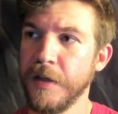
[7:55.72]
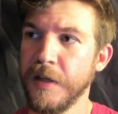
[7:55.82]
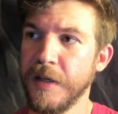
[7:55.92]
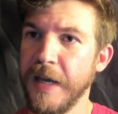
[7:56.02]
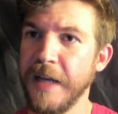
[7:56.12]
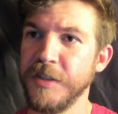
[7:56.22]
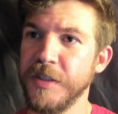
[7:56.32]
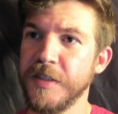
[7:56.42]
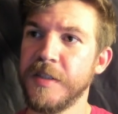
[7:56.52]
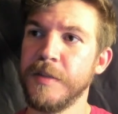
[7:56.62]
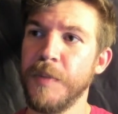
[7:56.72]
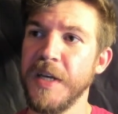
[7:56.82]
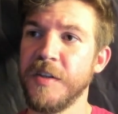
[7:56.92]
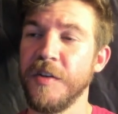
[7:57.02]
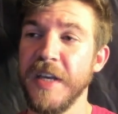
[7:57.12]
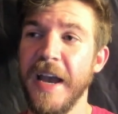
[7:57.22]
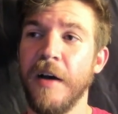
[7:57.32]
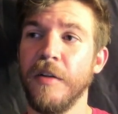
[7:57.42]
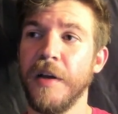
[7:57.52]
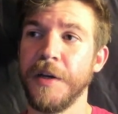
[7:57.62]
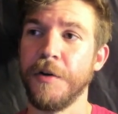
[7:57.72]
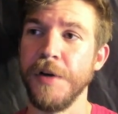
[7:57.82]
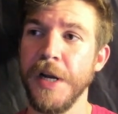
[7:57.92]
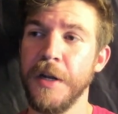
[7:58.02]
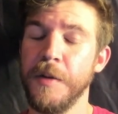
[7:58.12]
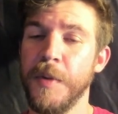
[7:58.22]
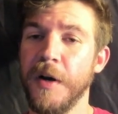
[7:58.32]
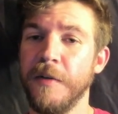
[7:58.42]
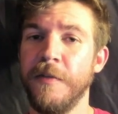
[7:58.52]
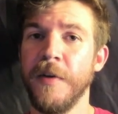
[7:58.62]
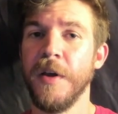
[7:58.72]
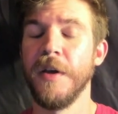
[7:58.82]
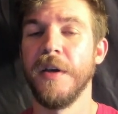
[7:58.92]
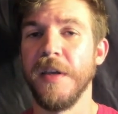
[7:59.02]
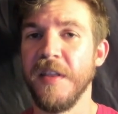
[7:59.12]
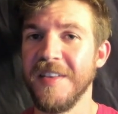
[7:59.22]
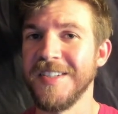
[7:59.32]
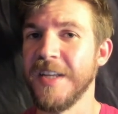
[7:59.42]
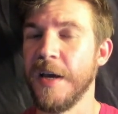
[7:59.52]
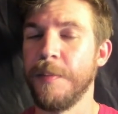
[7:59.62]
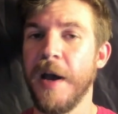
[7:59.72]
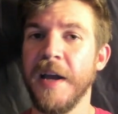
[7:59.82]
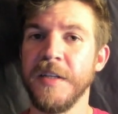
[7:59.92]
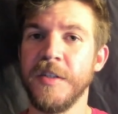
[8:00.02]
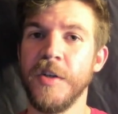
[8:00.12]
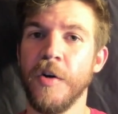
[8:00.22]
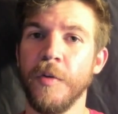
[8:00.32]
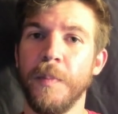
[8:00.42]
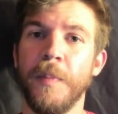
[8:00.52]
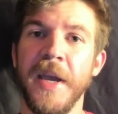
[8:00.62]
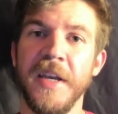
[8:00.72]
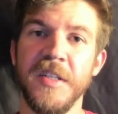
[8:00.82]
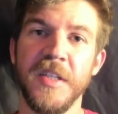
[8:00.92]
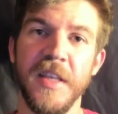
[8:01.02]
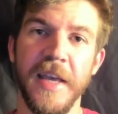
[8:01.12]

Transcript: gadgets, based on the outline created above. In this step, I don't paste the